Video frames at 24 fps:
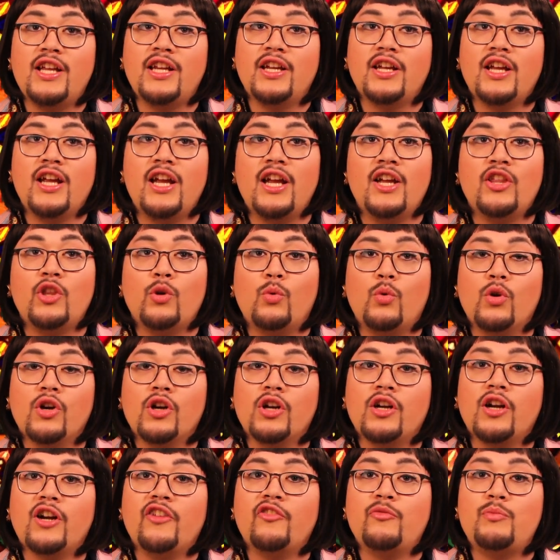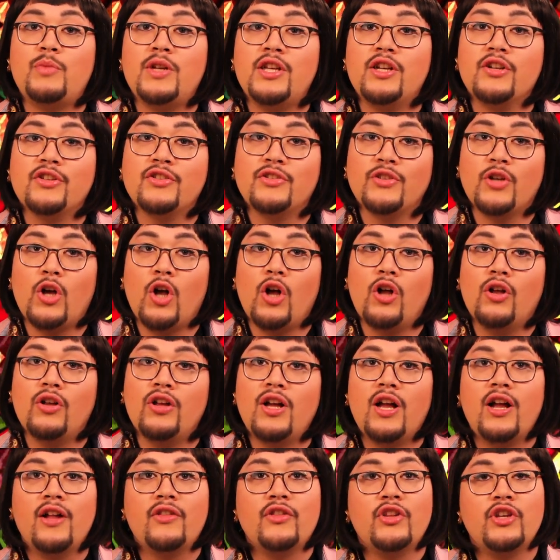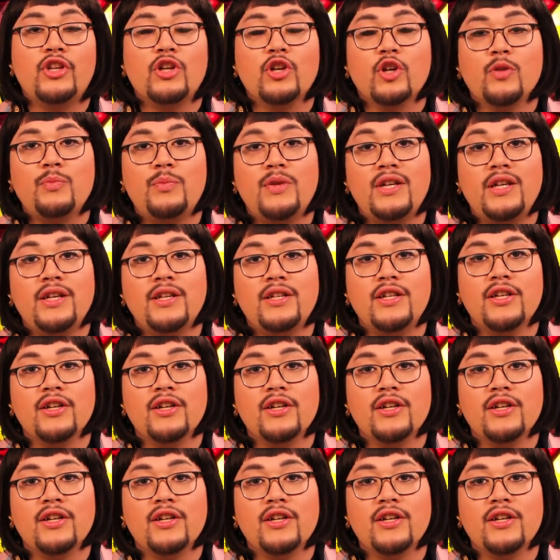in the work of Peter Saul, The European